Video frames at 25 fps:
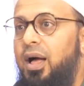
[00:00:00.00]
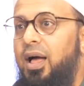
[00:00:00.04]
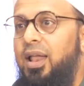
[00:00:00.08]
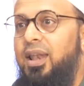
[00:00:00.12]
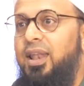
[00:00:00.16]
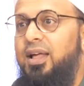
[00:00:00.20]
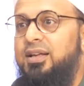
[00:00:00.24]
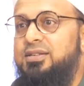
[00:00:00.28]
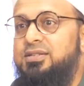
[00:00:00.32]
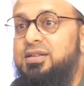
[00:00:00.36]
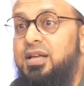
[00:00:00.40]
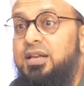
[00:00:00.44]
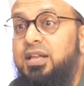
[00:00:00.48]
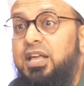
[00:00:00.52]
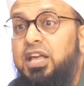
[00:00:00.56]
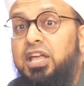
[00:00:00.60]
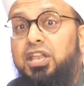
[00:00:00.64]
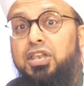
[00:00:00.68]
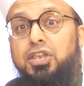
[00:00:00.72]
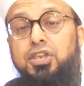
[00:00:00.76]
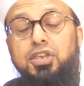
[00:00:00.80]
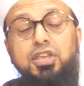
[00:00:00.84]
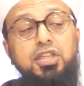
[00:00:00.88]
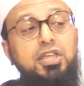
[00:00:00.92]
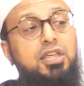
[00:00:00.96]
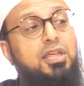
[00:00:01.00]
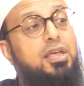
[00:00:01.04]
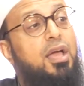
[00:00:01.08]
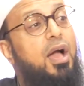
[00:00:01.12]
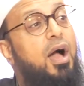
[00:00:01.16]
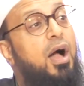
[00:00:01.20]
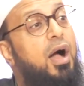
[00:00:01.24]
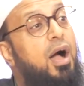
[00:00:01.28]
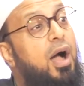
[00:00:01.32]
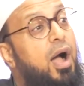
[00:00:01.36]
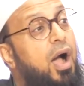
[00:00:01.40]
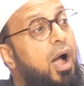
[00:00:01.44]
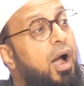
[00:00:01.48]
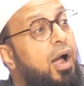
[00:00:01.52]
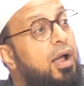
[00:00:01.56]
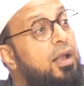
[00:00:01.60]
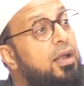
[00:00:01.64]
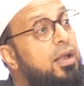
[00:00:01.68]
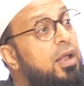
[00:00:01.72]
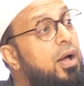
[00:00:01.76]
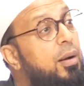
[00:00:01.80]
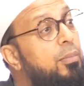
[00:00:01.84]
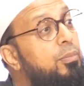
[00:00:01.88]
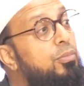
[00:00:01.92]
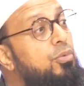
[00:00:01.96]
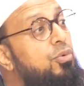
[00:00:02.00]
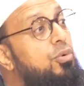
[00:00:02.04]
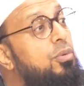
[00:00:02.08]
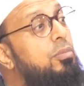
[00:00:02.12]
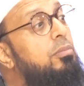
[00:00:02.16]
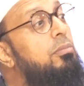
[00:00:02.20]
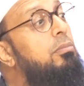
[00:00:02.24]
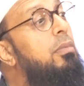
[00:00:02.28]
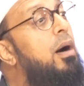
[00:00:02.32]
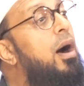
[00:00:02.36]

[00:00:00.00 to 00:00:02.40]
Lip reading: Allah said, Inni a'lamu